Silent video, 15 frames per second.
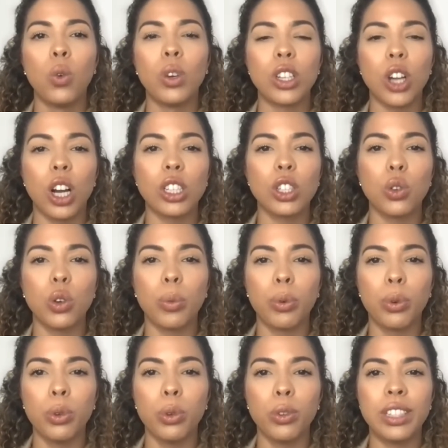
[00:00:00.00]
was also
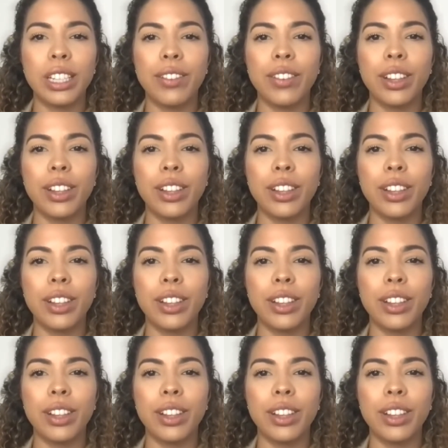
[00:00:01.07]
approved,